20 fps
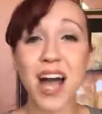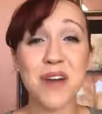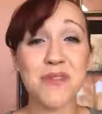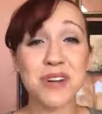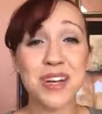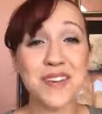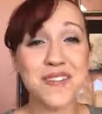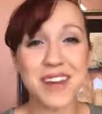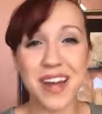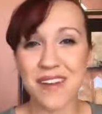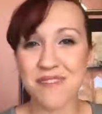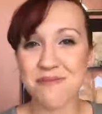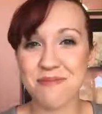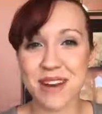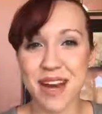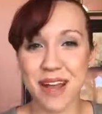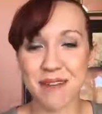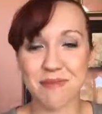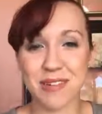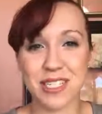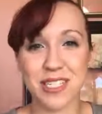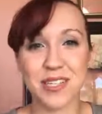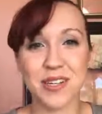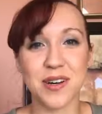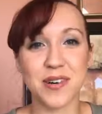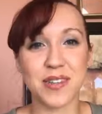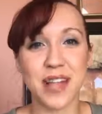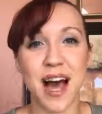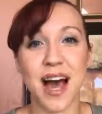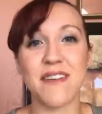would have never been able to
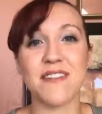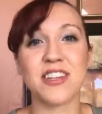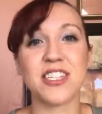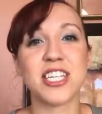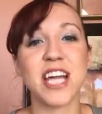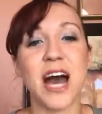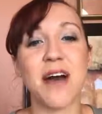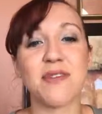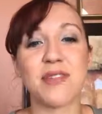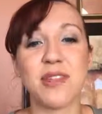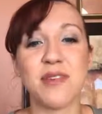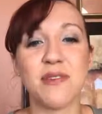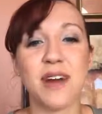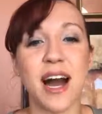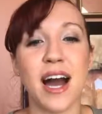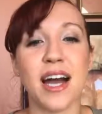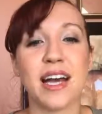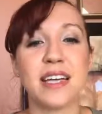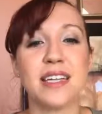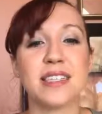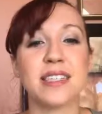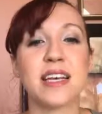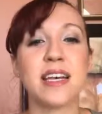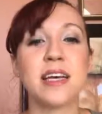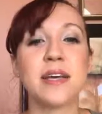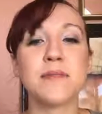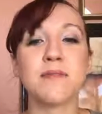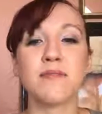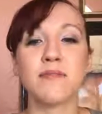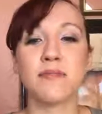go live and chat with you guys
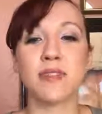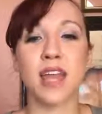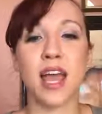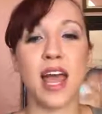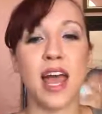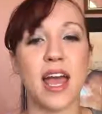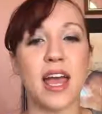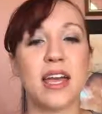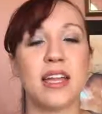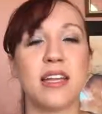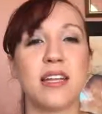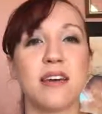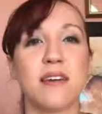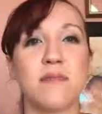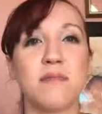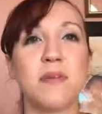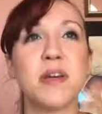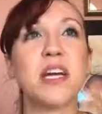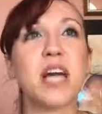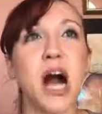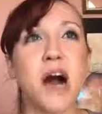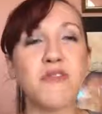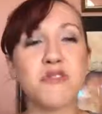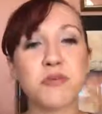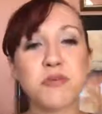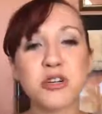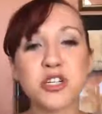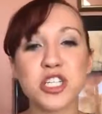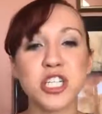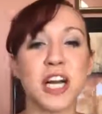and be
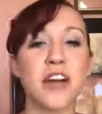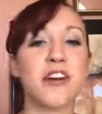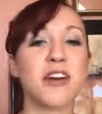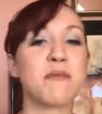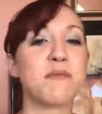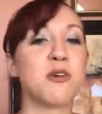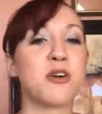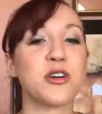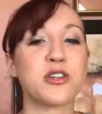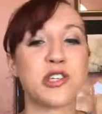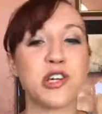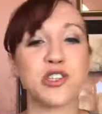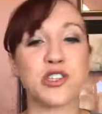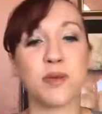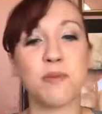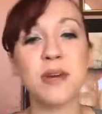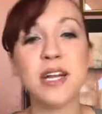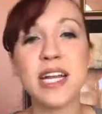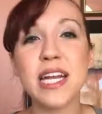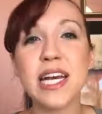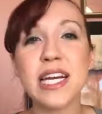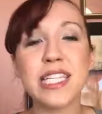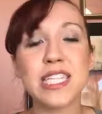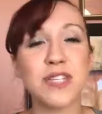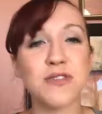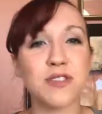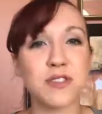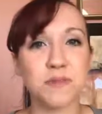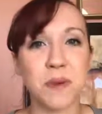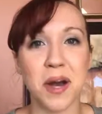comfortable sharing more on social media
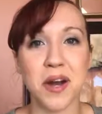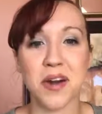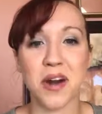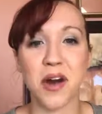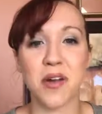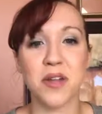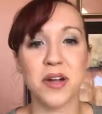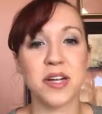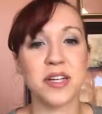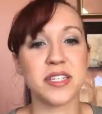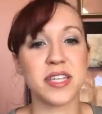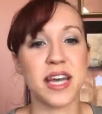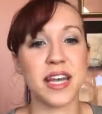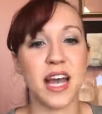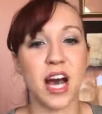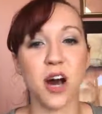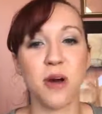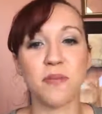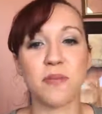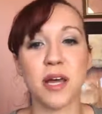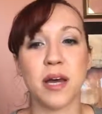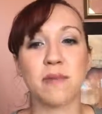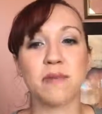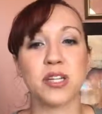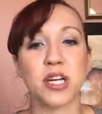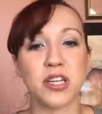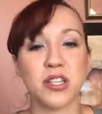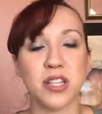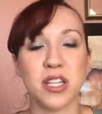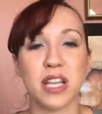to inspire others and help them
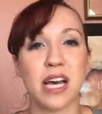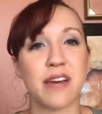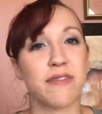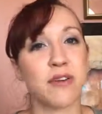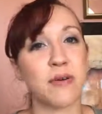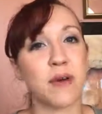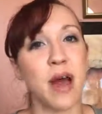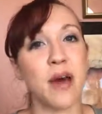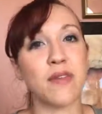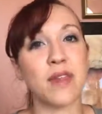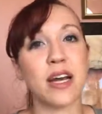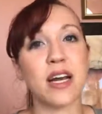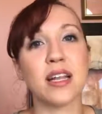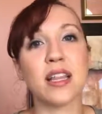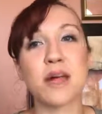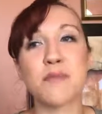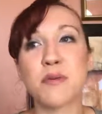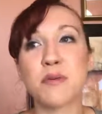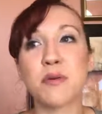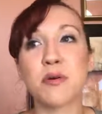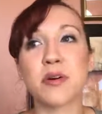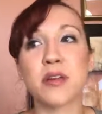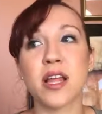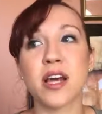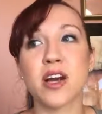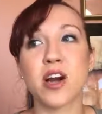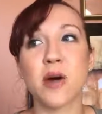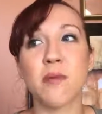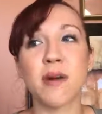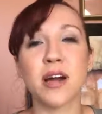turn their life around. Like, a lot of people are
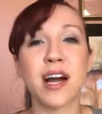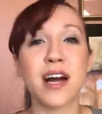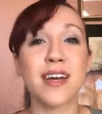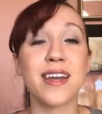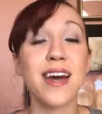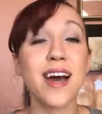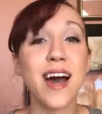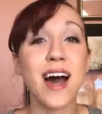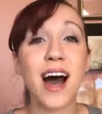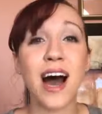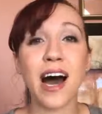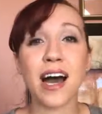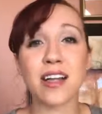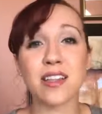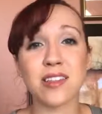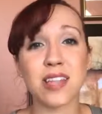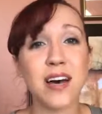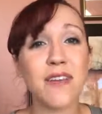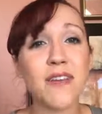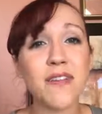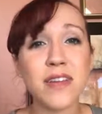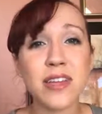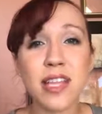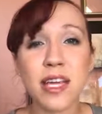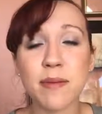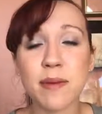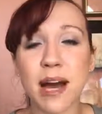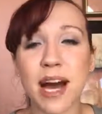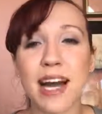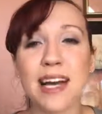like, oh my God, I love
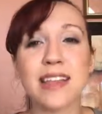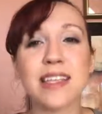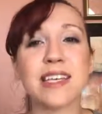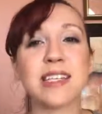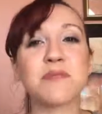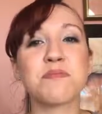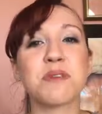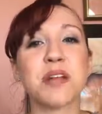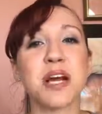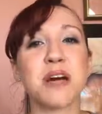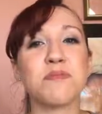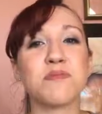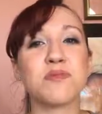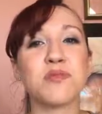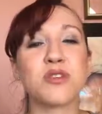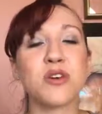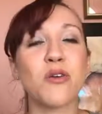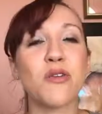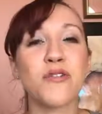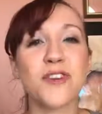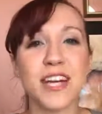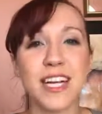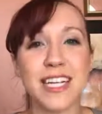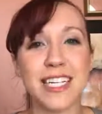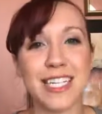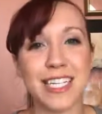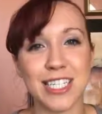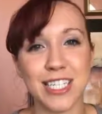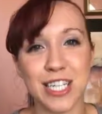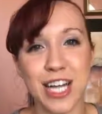everything behind this, but I'm so
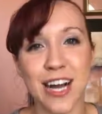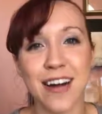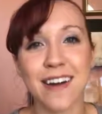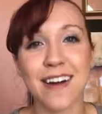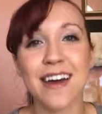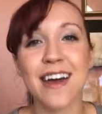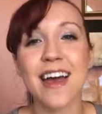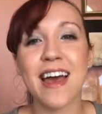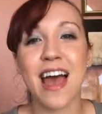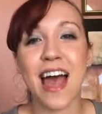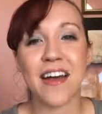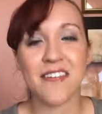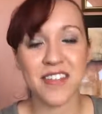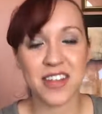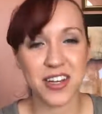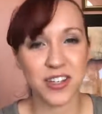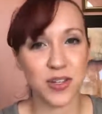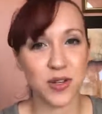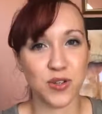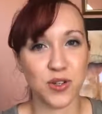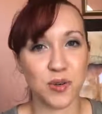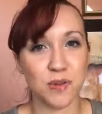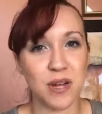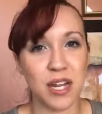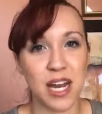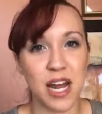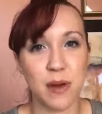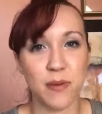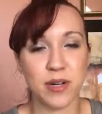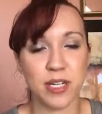afraid to share everything on social
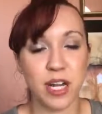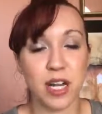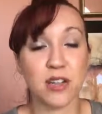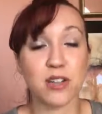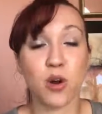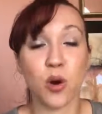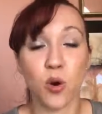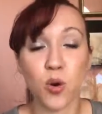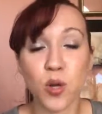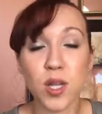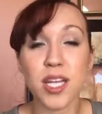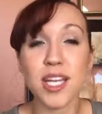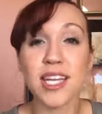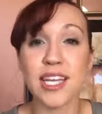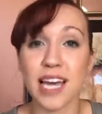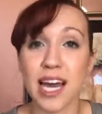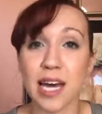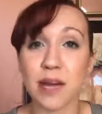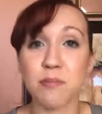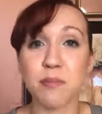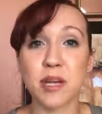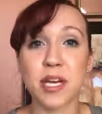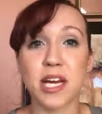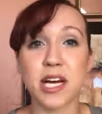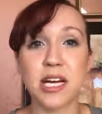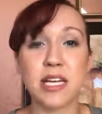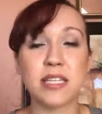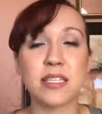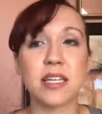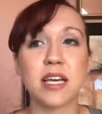media, which I totally get,
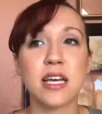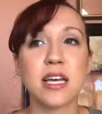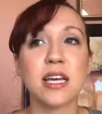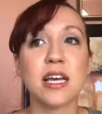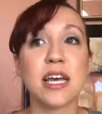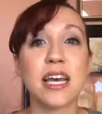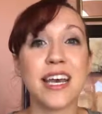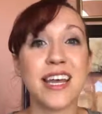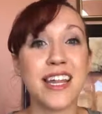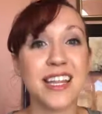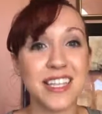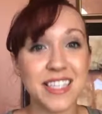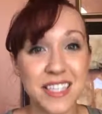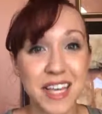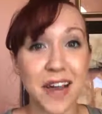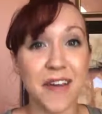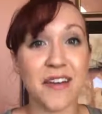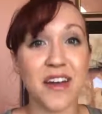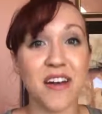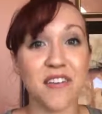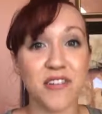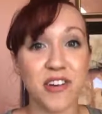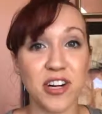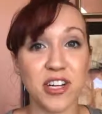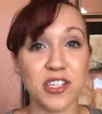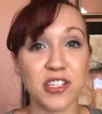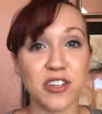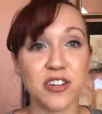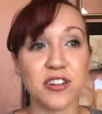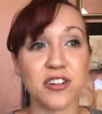because it is scary at
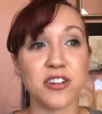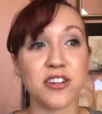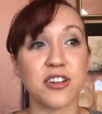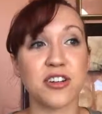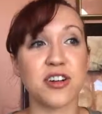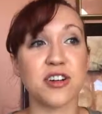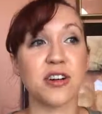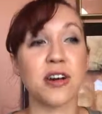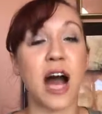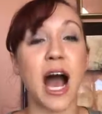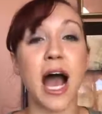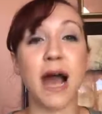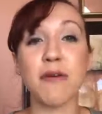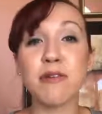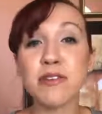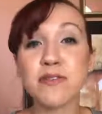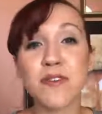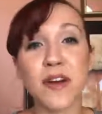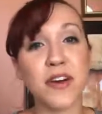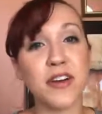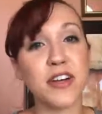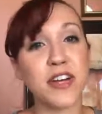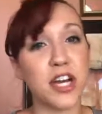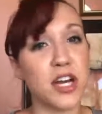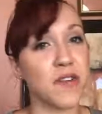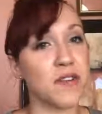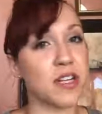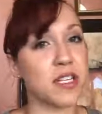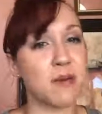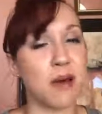first. I was very
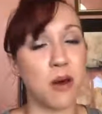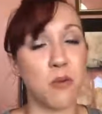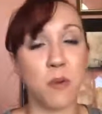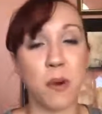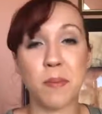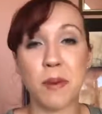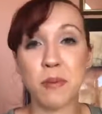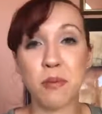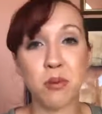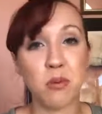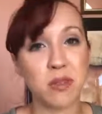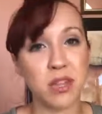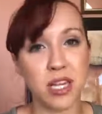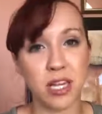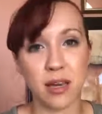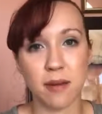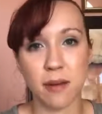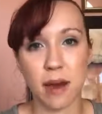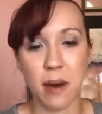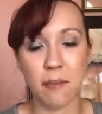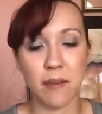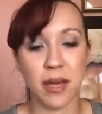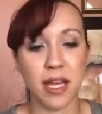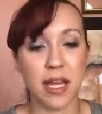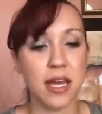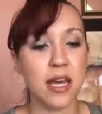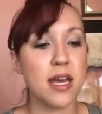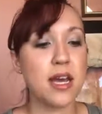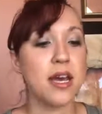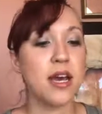nervous about what people would think about
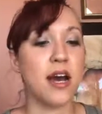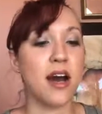me,